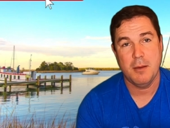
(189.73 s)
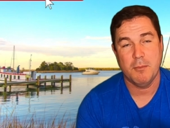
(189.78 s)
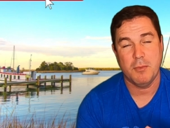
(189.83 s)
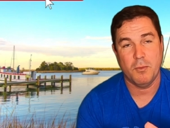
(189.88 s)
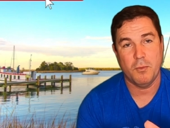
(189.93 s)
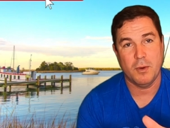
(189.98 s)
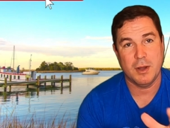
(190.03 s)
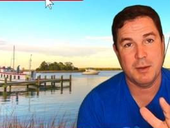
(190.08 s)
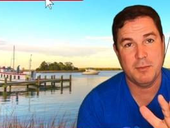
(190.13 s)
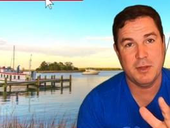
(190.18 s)

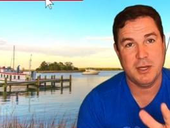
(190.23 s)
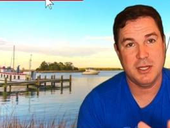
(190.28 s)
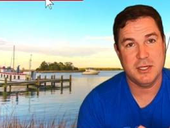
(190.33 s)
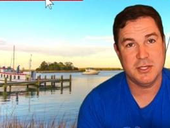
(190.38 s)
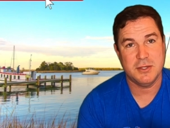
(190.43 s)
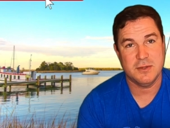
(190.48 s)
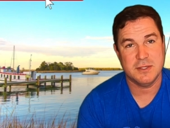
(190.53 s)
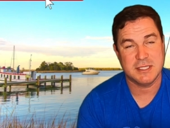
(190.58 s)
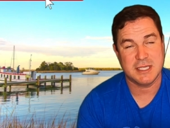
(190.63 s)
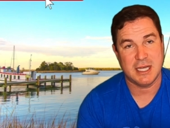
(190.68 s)
But what I'm going
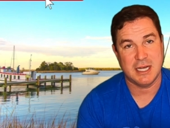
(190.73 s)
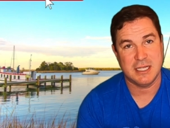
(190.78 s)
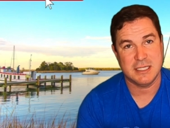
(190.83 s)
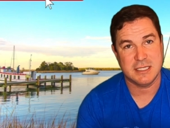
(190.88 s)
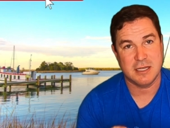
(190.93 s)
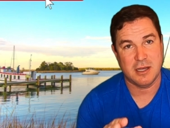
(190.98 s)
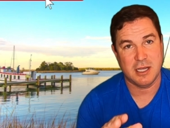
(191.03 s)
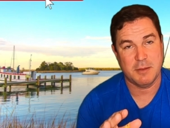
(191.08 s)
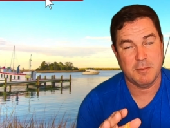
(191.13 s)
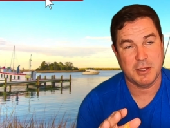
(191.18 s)
to do is kind of
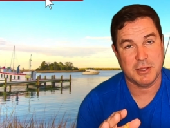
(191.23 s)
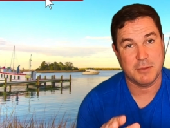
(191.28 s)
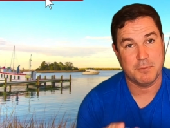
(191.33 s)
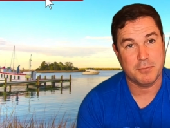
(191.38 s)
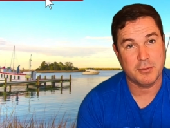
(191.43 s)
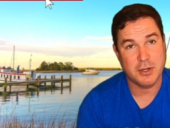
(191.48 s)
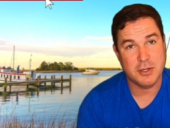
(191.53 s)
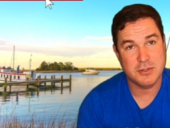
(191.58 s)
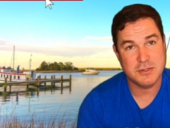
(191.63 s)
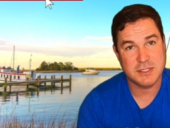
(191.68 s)
talk about the
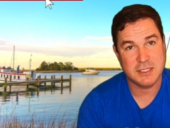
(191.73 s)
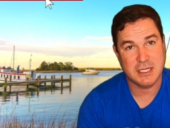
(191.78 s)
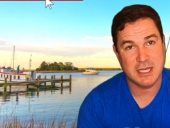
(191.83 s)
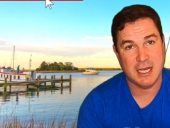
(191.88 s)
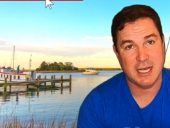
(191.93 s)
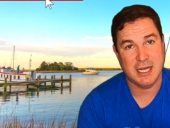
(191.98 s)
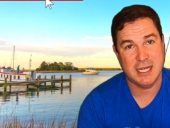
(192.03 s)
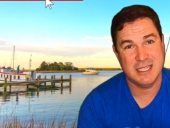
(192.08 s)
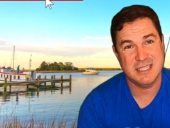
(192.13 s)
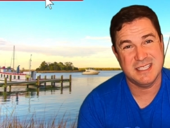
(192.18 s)
pros and
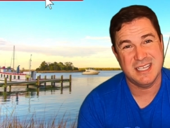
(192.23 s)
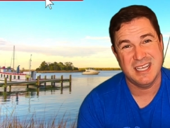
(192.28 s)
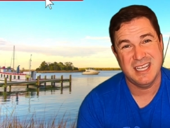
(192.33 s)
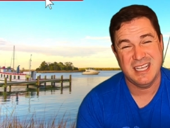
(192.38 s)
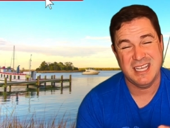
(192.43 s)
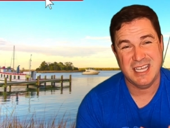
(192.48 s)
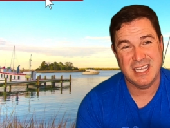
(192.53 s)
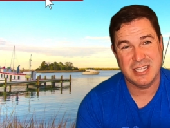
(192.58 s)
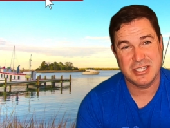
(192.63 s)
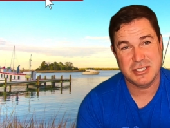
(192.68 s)

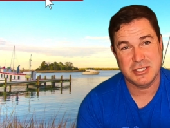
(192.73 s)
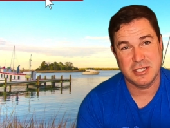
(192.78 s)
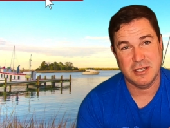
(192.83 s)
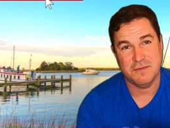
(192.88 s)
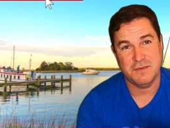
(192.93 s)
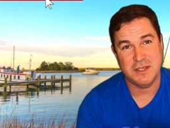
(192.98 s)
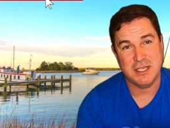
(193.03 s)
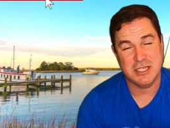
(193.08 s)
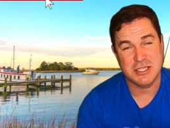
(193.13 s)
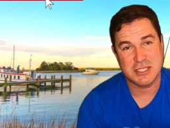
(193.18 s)
cons-ish
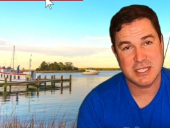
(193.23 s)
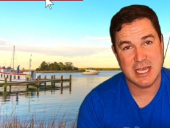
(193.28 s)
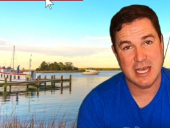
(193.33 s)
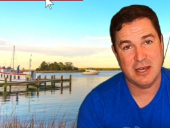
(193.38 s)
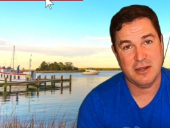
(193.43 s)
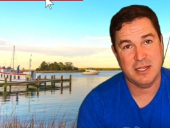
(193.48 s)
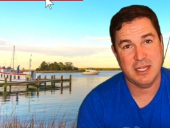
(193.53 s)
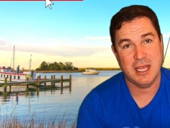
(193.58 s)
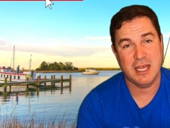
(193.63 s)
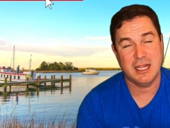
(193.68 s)
of each
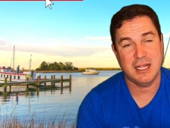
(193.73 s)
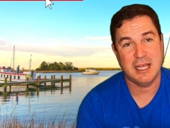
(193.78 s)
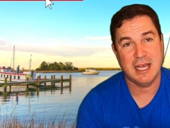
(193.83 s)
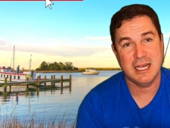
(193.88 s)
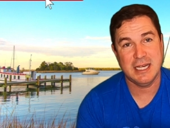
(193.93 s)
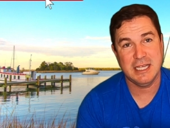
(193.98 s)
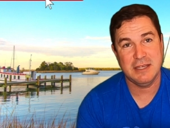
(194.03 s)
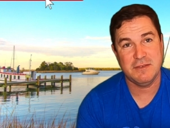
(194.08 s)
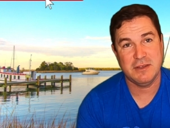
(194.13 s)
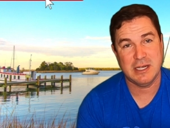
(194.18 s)
county and
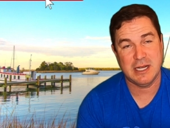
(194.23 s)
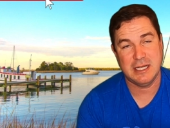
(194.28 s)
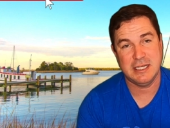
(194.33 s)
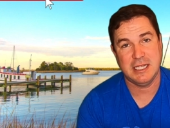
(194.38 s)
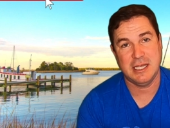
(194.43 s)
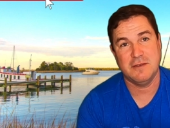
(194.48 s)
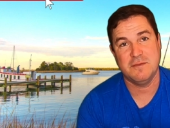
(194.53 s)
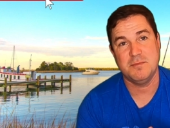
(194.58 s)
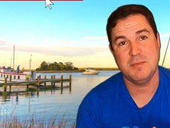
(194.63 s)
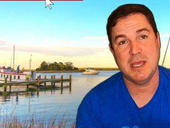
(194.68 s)
kind of give you an
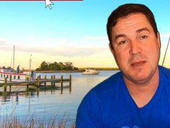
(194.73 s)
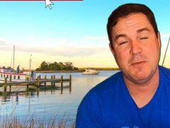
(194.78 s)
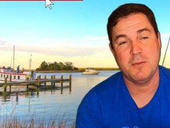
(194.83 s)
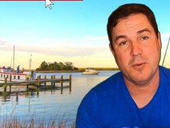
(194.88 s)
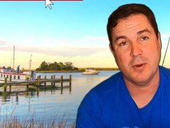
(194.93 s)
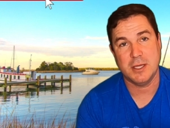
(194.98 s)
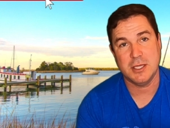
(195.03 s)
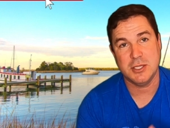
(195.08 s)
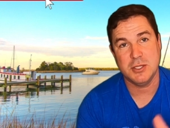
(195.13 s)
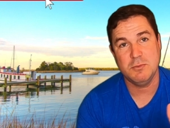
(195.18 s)
idea of maybe
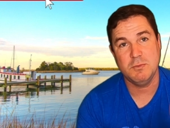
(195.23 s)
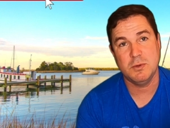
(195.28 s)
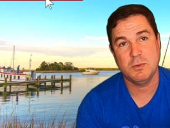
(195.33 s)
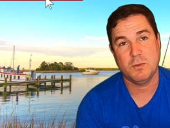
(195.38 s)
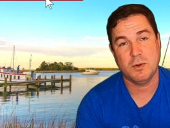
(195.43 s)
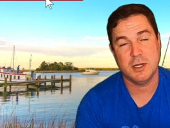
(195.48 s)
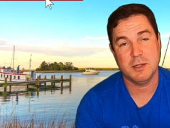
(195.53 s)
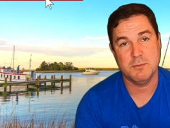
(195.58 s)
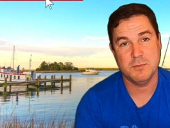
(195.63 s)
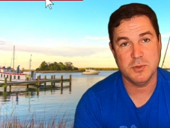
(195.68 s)
why you would
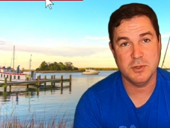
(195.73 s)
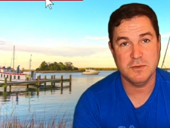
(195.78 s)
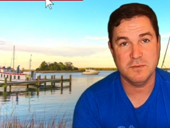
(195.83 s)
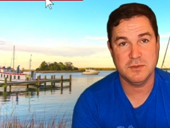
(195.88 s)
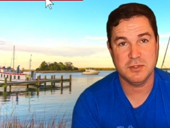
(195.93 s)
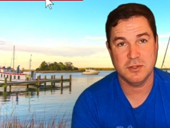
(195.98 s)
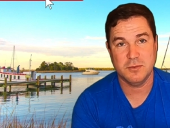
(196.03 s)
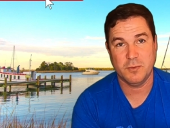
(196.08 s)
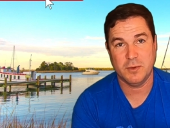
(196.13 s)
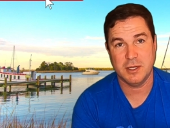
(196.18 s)
want to
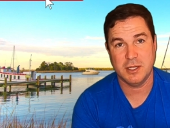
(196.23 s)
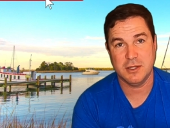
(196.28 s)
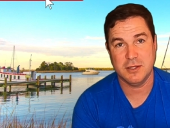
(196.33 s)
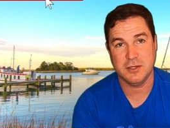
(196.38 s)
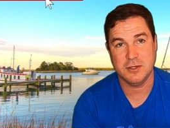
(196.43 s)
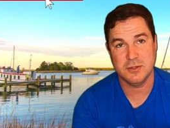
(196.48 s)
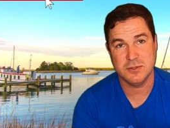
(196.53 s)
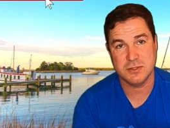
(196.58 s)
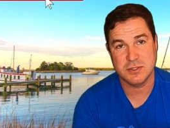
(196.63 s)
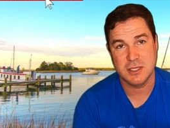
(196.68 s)
move to one of
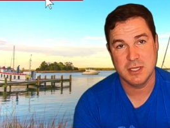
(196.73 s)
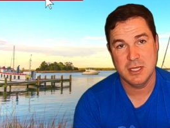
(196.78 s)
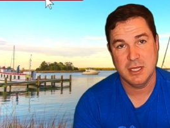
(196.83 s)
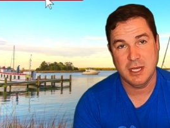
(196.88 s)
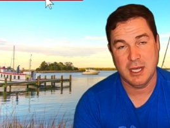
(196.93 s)
those